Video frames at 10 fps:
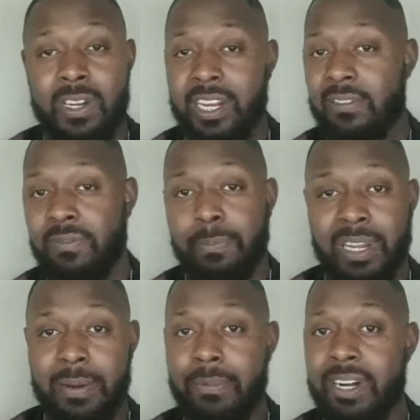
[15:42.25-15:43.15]
Like if a
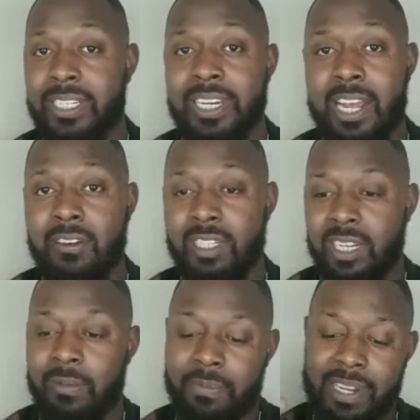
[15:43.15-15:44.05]
play breaks down or
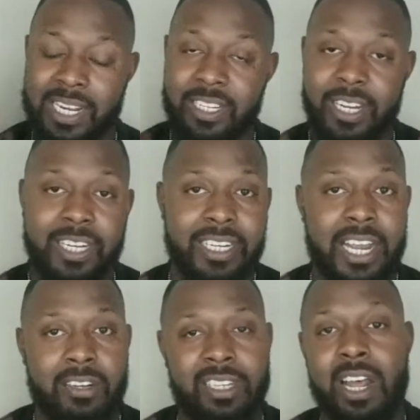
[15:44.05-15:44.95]
something, that check down,